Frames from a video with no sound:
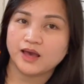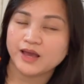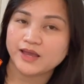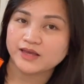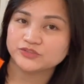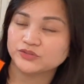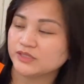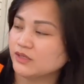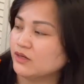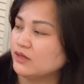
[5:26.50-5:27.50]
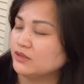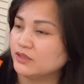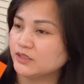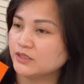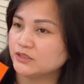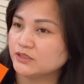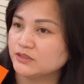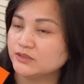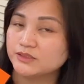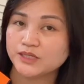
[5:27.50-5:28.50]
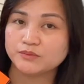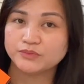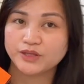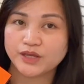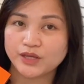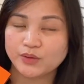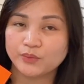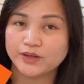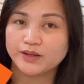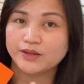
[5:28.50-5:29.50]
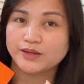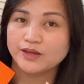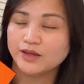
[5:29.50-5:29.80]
I actually got this the same day when I